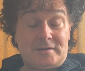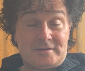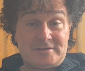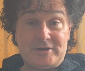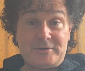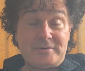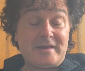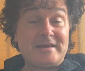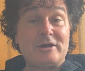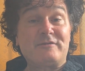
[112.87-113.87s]
So,
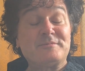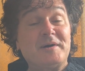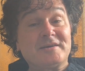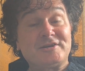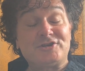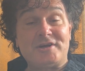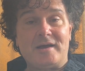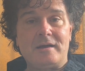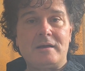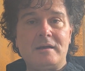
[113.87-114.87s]
getting out of his basket
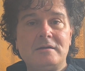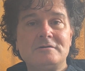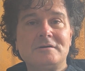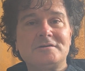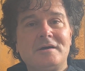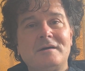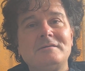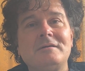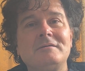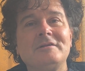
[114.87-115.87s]
chair, he took a turn
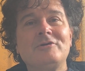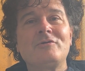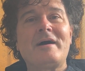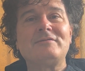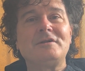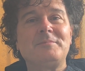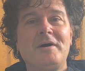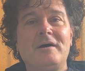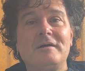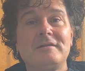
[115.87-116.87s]
along the gravel
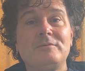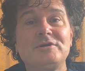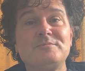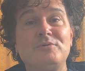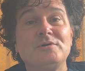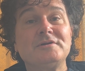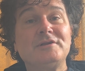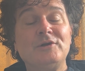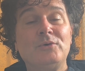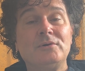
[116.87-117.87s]
path which bordered the
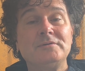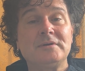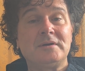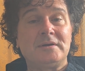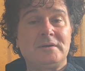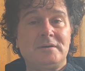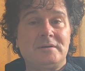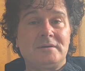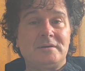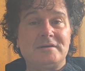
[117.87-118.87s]
lawn,
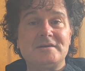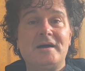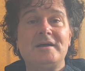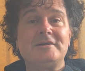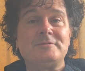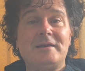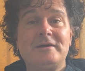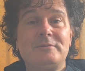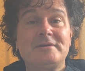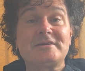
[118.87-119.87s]
his eye
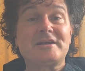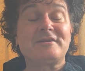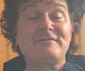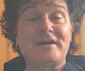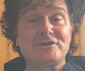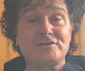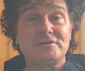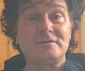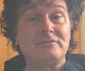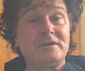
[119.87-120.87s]
dwelling with
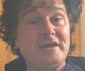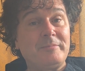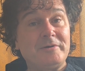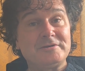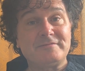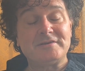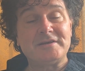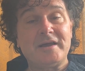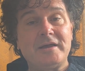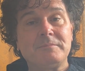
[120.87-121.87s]
satisfaction on the labours of the
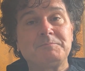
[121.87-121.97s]
day.